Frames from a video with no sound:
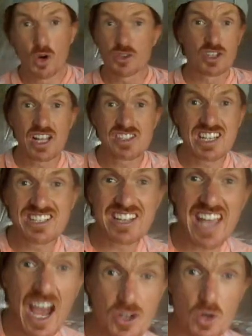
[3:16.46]
so let's get to the
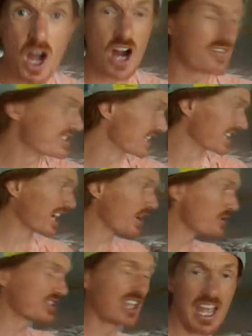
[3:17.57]
actual harvesting. Like I was
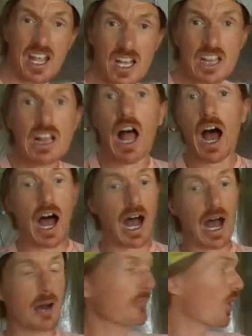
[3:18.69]
saying,
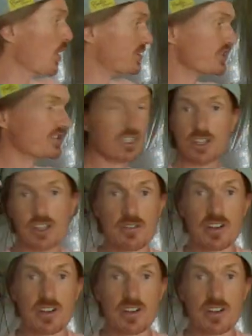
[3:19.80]
oysters are a little different